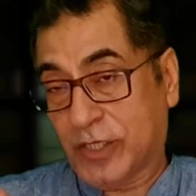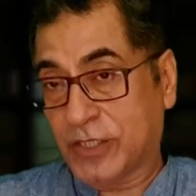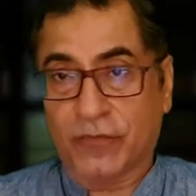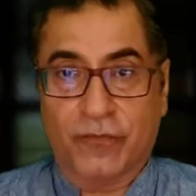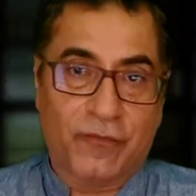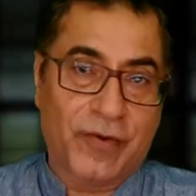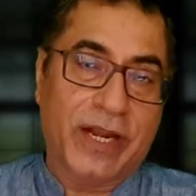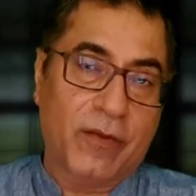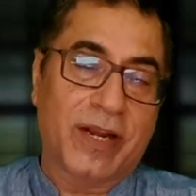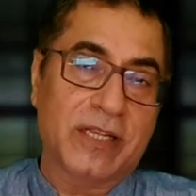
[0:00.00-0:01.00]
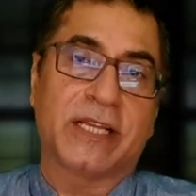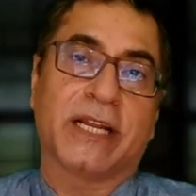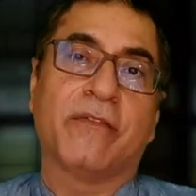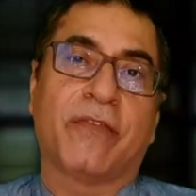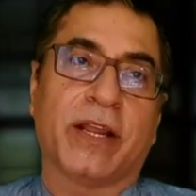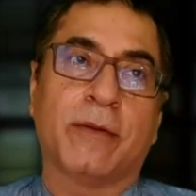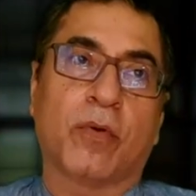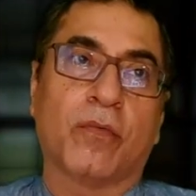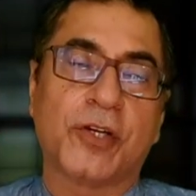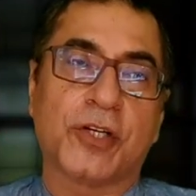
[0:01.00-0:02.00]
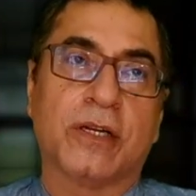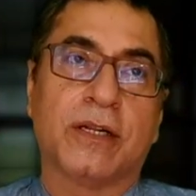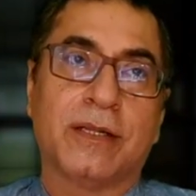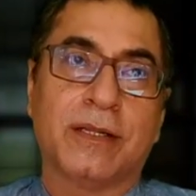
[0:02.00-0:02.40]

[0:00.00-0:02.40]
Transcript: is a very, very significant provision,